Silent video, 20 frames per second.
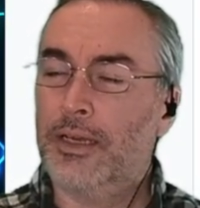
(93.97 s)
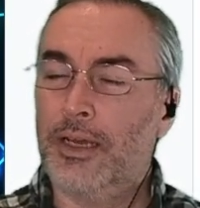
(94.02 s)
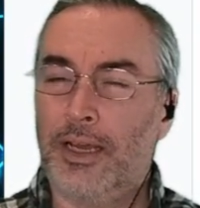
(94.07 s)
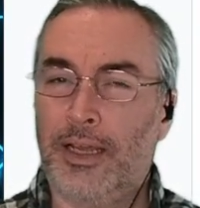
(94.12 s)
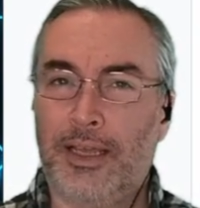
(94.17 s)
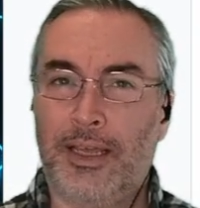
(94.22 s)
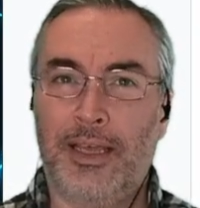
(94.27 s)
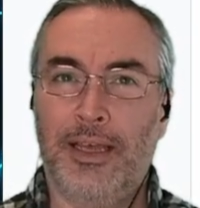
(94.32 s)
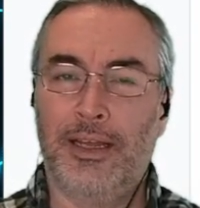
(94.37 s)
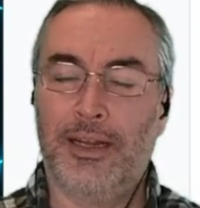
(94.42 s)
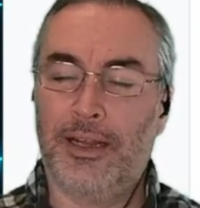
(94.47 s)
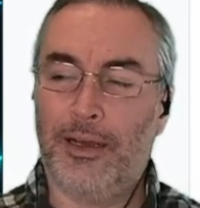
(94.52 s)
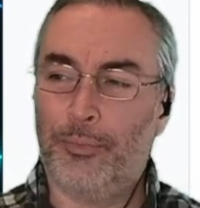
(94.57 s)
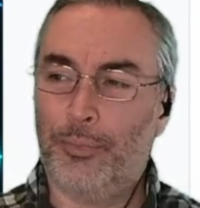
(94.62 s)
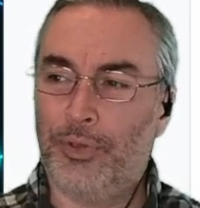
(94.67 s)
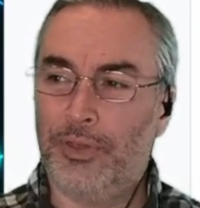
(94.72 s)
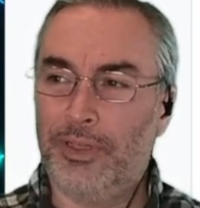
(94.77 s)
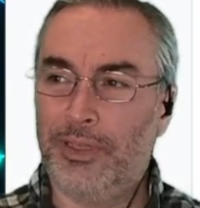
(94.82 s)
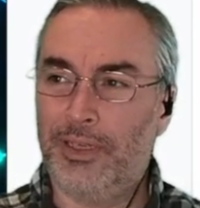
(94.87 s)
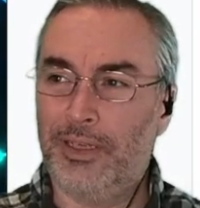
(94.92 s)
I cannot
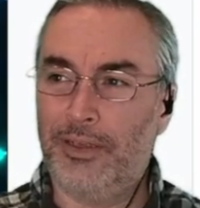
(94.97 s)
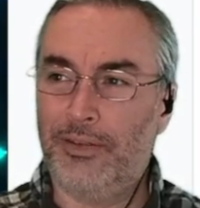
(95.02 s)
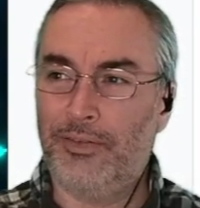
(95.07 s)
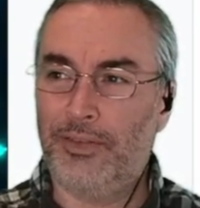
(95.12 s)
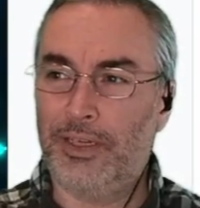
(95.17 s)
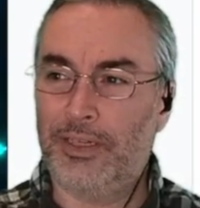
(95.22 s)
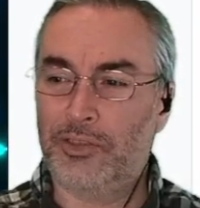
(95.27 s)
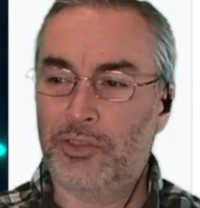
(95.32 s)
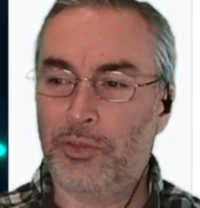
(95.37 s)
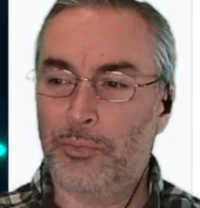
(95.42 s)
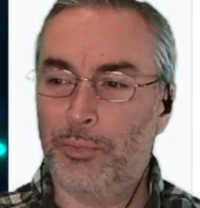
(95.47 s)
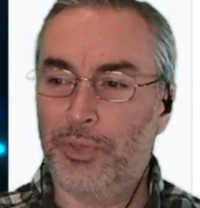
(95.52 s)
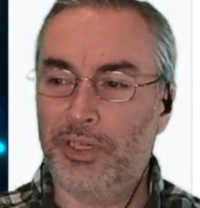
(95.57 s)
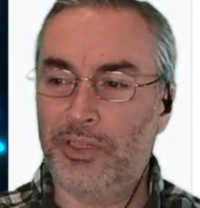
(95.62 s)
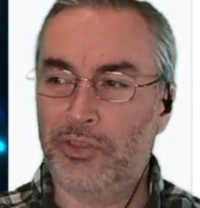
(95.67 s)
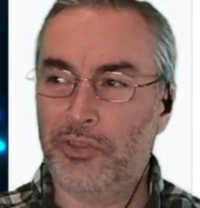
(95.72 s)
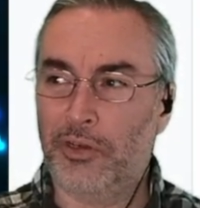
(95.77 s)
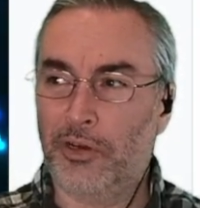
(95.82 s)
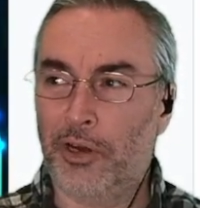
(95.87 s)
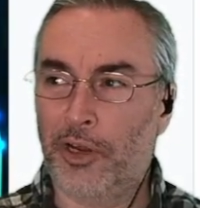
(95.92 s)
believe that
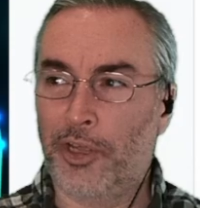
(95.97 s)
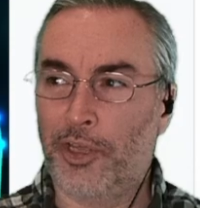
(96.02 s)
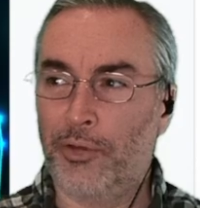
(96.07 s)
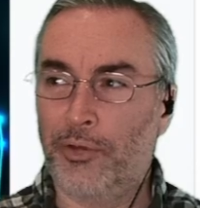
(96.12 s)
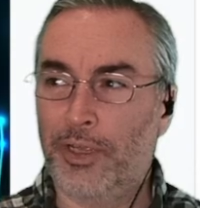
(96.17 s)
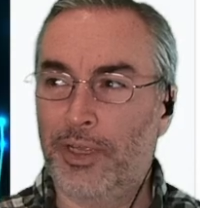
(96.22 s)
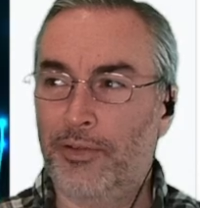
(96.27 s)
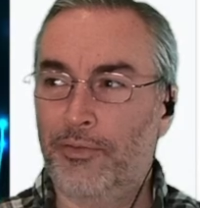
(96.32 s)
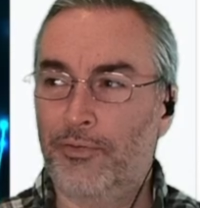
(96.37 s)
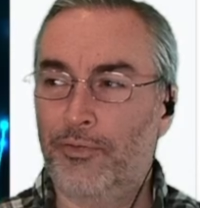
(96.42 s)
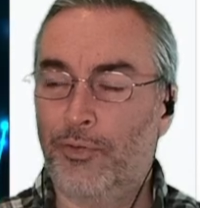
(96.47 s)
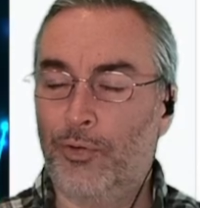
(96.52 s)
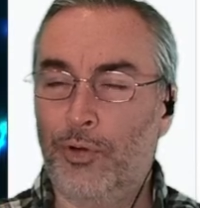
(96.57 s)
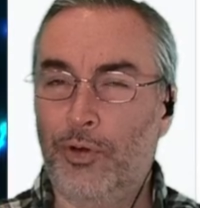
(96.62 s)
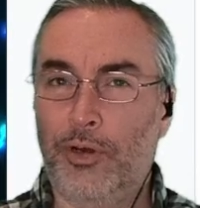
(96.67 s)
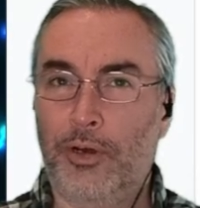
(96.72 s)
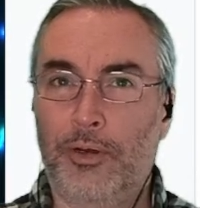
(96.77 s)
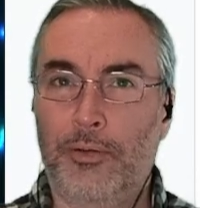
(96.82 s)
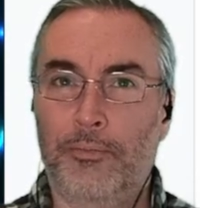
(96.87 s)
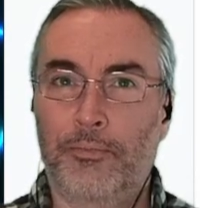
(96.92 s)
somebody's arguing
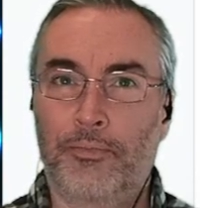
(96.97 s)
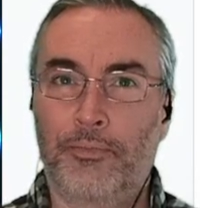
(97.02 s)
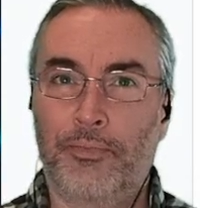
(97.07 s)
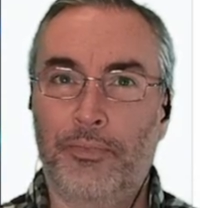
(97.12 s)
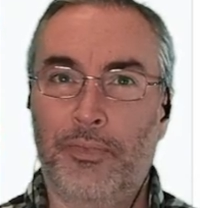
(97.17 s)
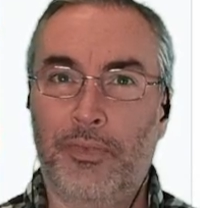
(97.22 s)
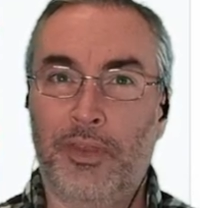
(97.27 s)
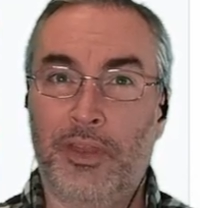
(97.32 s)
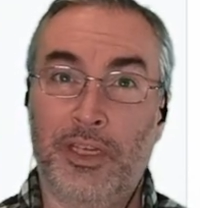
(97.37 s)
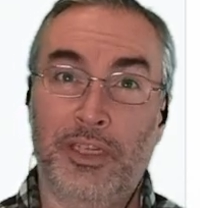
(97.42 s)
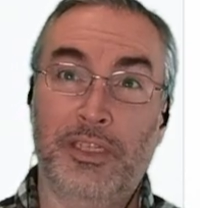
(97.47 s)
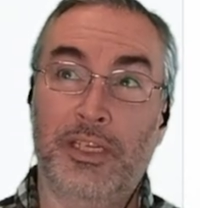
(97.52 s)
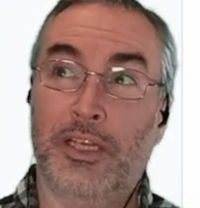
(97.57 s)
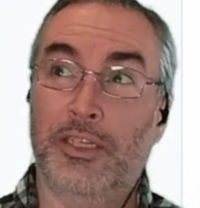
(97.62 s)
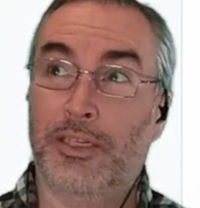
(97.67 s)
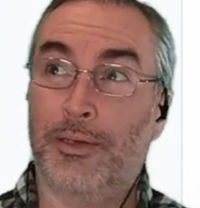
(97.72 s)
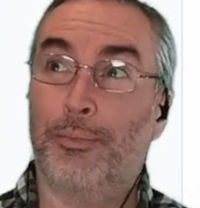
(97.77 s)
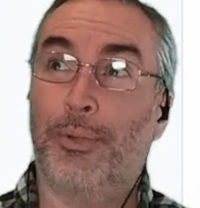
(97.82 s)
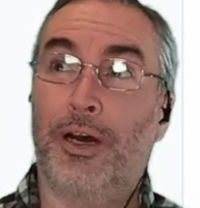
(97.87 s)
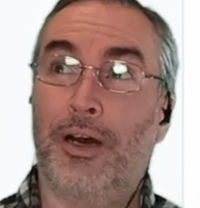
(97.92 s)
for this
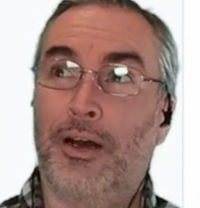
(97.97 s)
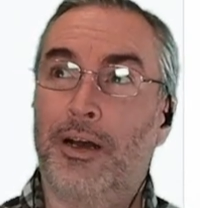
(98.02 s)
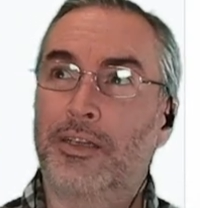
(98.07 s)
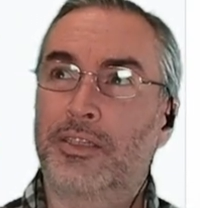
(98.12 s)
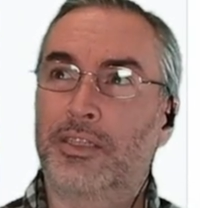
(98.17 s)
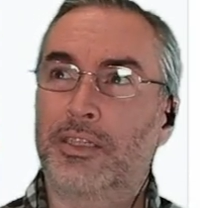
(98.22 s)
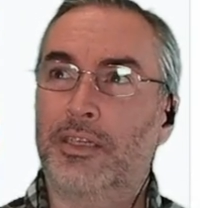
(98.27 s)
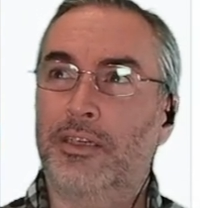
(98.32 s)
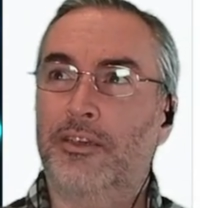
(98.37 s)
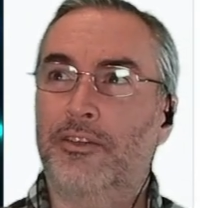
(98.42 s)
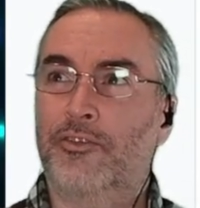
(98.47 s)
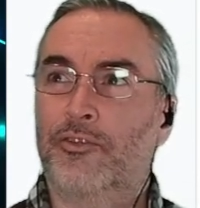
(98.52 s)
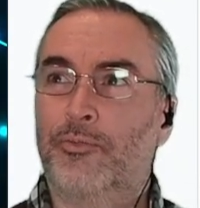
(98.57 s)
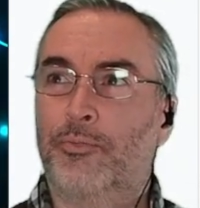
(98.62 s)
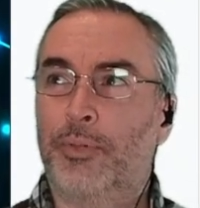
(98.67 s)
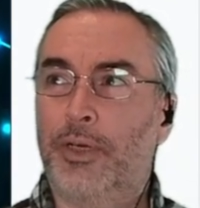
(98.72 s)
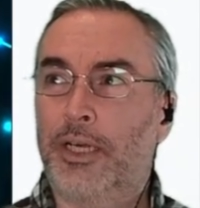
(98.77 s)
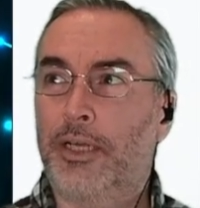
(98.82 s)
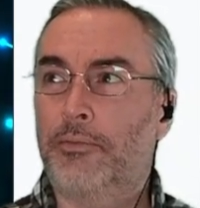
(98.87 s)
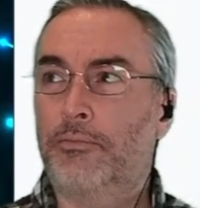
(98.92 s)
as a positive,
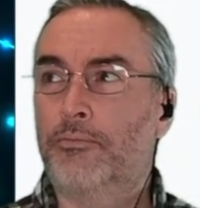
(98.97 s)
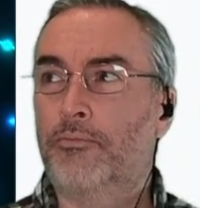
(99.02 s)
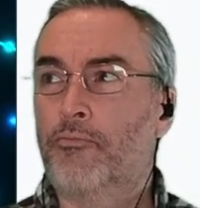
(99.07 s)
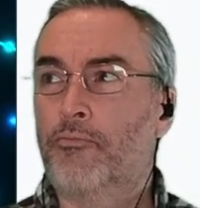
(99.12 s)
but